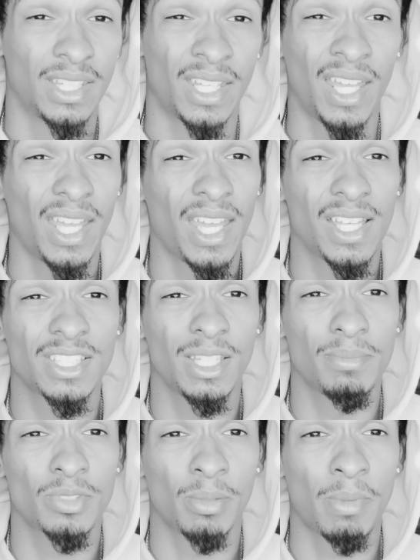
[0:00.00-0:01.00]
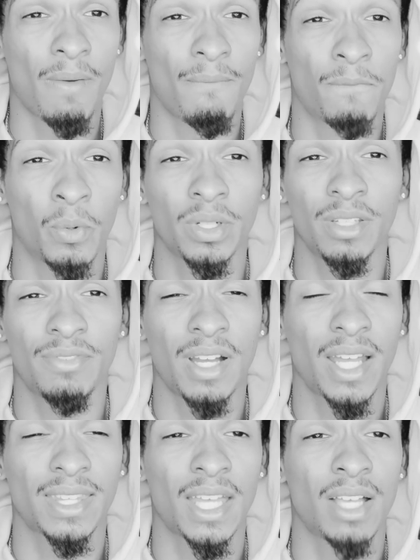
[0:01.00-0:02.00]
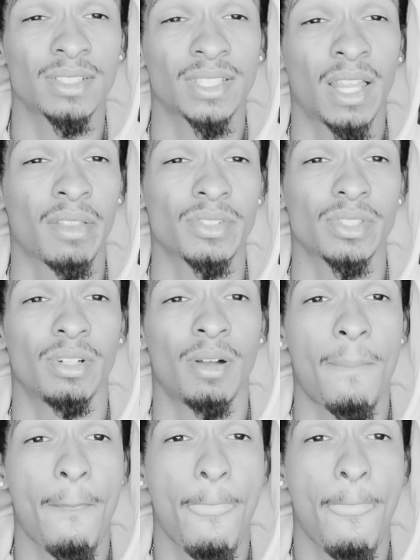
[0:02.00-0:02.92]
That adds up to about $45,000, y'all.